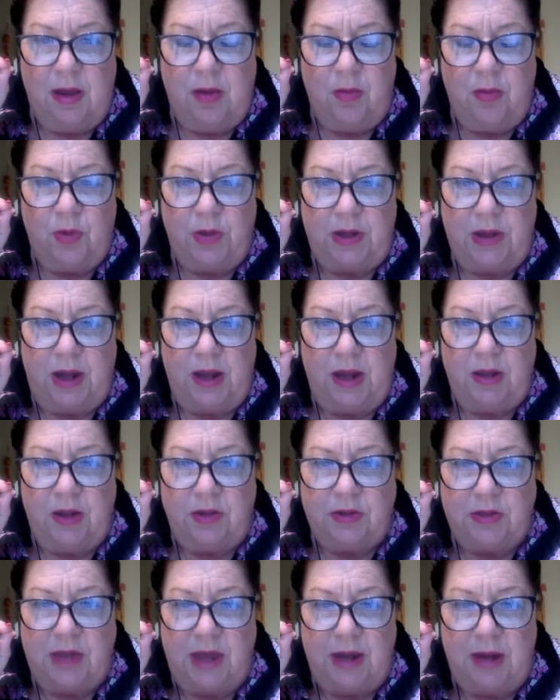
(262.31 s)
when I
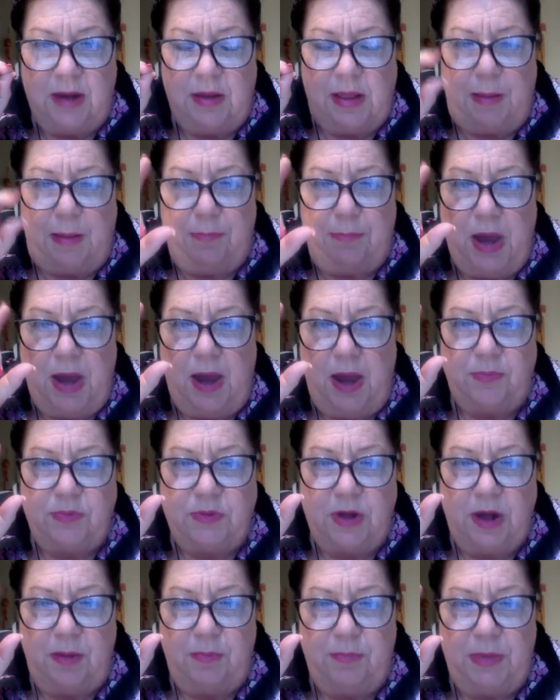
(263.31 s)
looked at it that popped
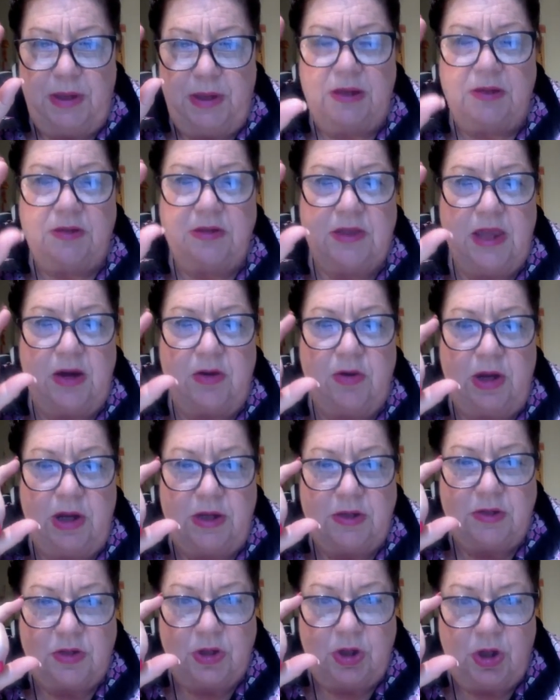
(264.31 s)
up is there
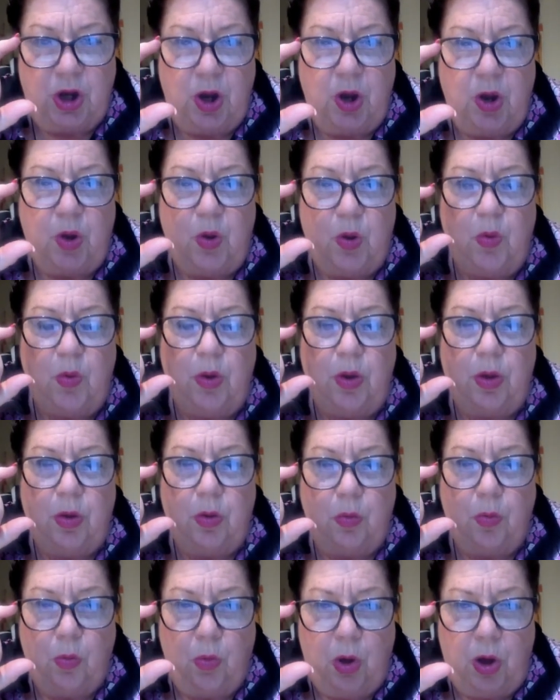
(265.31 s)
is no
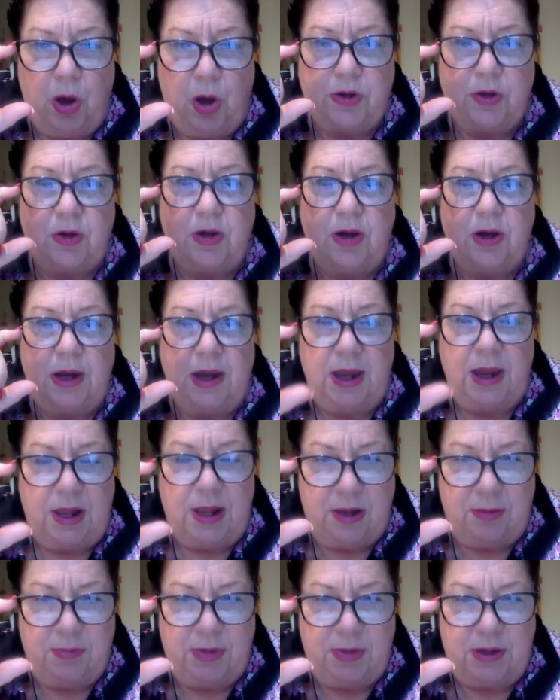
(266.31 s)
water
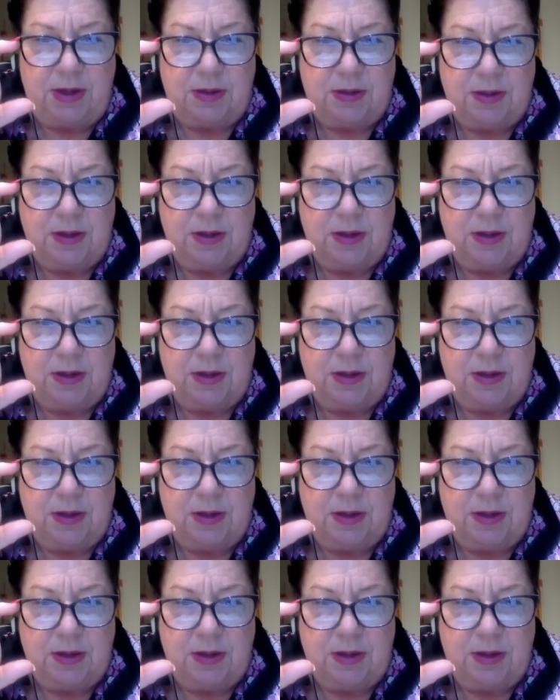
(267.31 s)
element.